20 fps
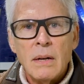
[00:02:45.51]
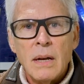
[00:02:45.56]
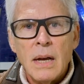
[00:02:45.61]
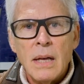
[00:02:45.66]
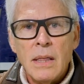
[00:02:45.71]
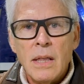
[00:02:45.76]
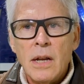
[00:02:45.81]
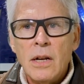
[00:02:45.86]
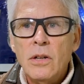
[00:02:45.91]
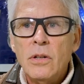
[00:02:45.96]

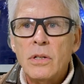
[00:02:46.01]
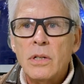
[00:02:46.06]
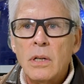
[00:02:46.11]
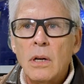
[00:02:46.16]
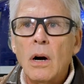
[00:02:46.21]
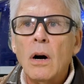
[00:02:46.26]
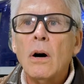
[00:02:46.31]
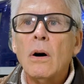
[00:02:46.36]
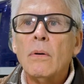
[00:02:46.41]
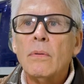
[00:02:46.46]
And then you say,
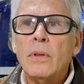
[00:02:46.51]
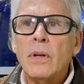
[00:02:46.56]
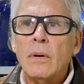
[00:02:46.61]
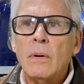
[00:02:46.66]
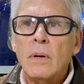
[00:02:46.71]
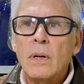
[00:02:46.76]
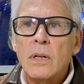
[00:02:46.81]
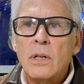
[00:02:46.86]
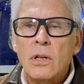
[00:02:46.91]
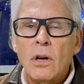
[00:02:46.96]
oh,
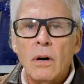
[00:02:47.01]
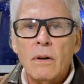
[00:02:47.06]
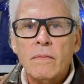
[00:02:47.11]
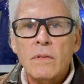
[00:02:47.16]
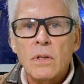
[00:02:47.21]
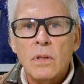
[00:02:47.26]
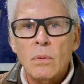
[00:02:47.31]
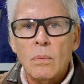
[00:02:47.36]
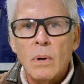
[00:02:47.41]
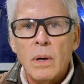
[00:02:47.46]
there it is off
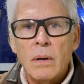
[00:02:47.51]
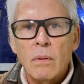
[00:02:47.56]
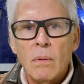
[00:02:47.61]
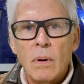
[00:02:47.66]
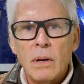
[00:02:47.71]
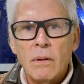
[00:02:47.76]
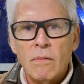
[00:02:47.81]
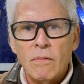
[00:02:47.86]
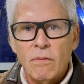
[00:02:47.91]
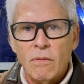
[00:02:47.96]
to the right,
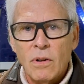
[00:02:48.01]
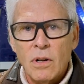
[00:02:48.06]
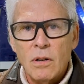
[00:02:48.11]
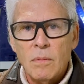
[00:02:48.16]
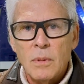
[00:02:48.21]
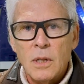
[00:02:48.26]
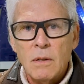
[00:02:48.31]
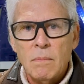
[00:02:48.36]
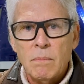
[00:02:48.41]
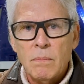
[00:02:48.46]
right in front
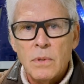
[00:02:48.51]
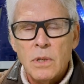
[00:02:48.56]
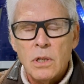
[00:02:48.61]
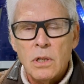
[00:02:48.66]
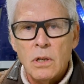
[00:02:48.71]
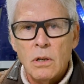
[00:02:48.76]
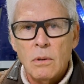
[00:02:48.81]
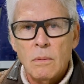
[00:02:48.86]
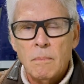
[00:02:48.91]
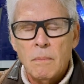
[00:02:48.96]
of me.
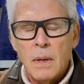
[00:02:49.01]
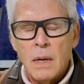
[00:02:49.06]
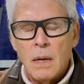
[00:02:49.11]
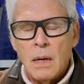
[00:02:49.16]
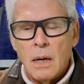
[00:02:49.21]
So